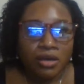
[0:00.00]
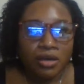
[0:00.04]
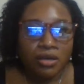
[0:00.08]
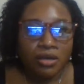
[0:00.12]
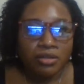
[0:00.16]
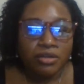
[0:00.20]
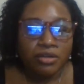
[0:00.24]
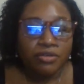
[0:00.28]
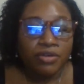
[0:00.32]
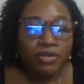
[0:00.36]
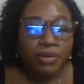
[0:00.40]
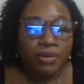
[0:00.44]

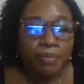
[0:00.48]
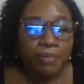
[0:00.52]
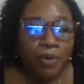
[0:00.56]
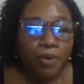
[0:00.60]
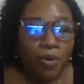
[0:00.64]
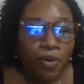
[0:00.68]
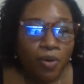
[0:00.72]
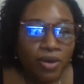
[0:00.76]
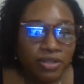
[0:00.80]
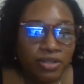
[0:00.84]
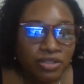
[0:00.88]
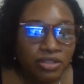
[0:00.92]

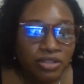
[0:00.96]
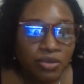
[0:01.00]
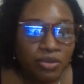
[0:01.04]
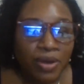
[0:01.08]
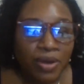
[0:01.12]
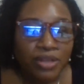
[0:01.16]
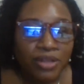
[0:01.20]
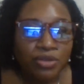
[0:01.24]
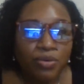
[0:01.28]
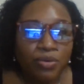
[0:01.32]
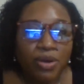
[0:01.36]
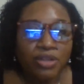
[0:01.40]
report. So
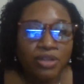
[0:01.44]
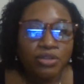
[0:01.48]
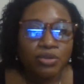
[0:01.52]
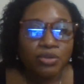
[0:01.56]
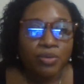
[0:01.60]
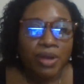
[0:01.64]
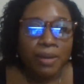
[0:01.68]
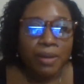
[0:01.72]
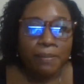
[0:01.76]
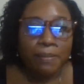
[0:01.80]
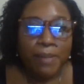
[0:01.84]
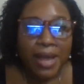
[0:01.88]
when you are
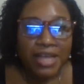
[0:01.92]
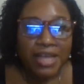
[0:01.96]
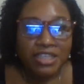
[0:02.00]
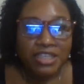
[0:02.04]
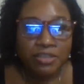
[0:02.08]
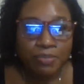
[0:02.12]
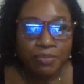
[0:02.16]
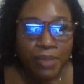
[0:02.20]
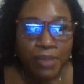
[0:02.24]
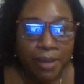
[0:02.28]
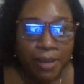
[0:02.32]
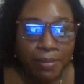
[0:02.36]
doing
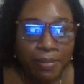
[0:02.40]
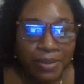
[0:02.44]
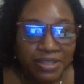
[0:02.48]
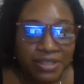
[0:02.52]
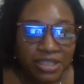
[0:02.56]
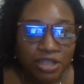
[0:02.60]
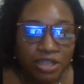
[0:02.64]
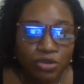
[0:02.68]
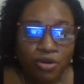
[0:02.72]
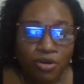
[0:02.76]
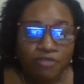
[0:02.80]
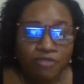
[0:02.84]
past papers
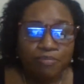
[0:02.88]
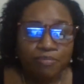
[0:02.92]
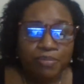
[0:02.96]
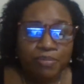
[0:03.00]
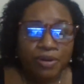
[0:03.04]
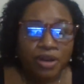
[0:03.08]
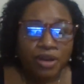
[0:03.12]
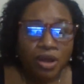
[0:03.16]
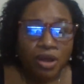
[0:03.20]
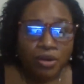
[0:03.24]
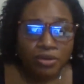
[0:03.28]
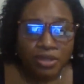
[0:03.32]
and you have
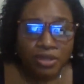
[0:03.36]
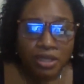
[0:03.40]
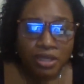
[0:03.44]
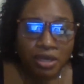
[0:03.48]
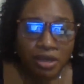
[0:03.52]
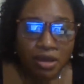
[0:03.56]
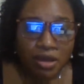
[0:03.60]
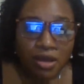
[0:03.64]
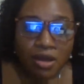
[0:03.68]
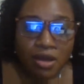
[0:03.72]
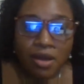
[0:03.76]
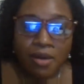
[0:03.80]
pull out the